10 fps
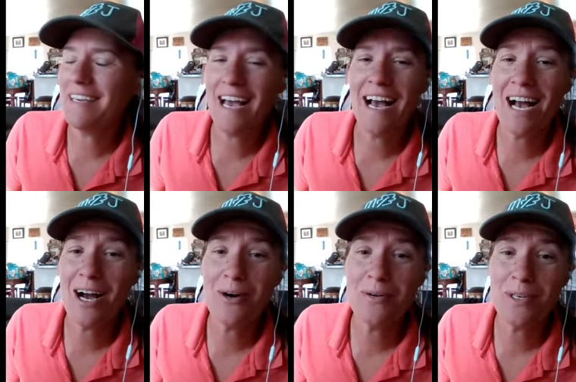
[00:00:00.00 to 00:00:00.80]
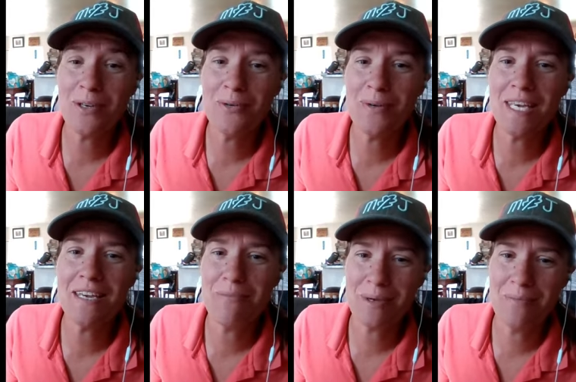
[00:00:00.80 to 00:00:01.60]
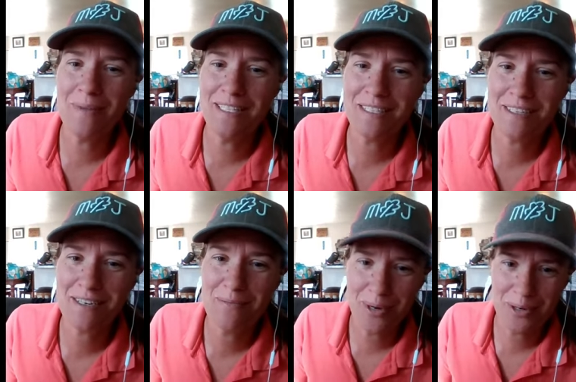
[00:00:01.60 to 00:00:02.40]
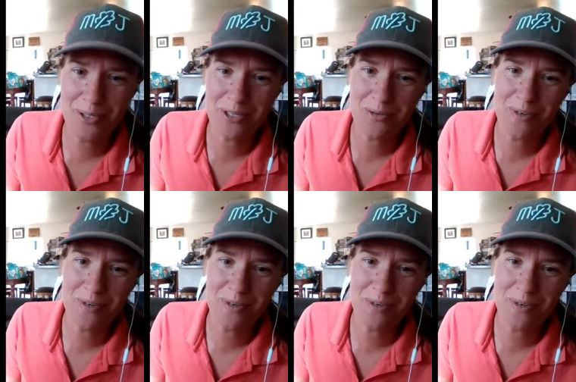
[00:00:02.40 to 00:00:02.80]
how do you keep your mental composure